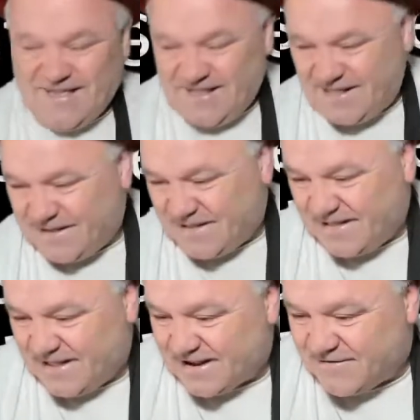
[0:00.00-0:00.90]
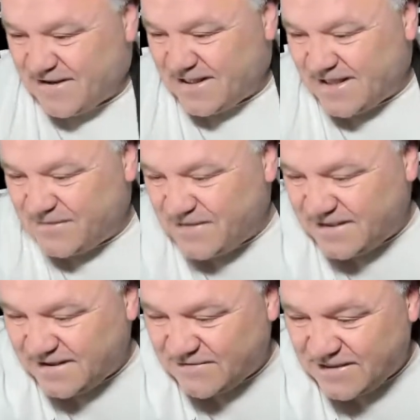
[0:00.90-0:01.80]
Isn't that great, eh? When
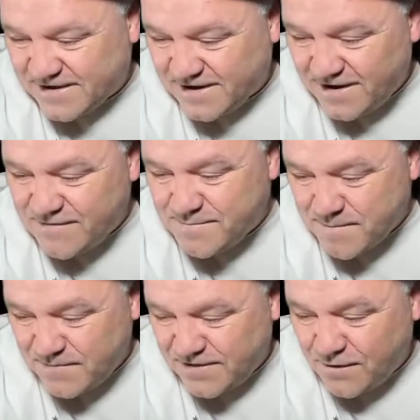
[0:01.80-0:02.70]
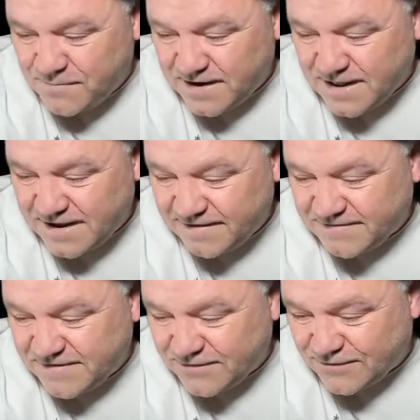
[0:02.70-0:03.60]
you can't remember the opening line
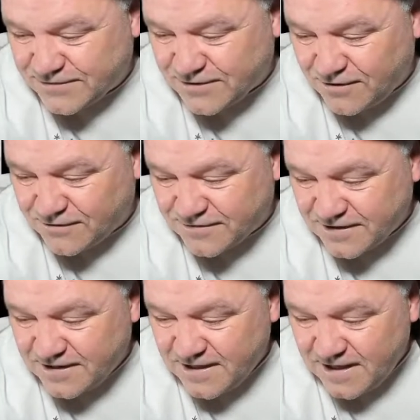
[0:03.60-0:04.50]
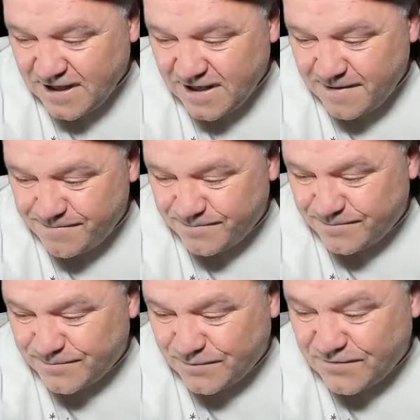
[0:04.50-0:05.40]
to your songs.
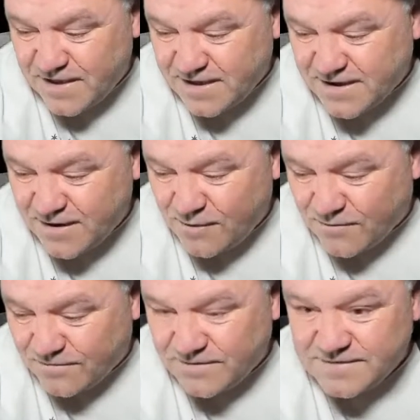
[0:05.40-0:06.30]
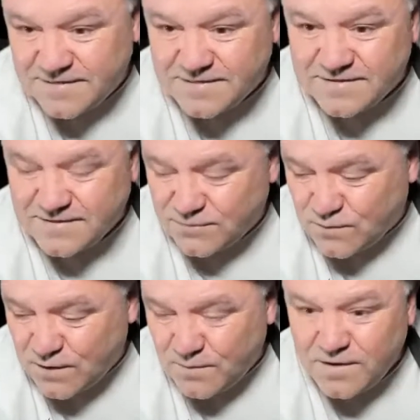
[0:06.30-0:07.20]
But there you go. This is
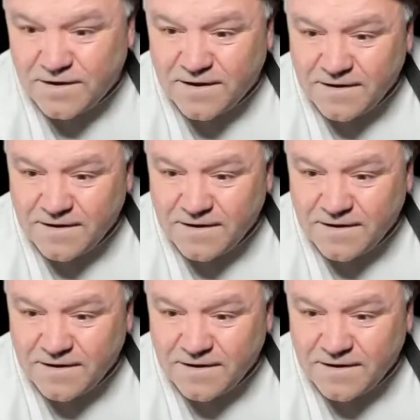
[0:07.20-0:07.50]
where we are.